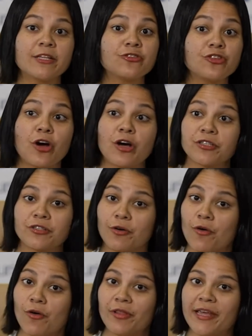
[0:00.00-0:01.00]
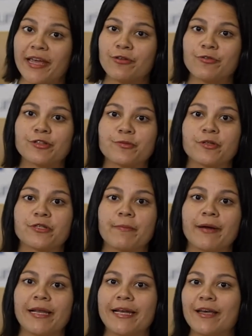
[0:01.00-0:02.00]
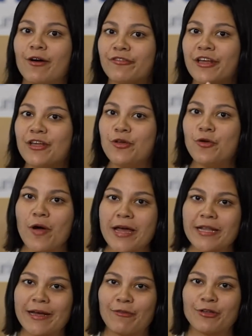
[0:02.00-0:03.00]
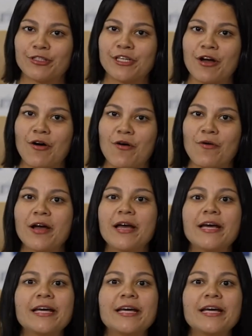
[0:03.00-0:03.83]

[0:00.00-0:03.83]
Is not only the responsibility of the UN, WTO,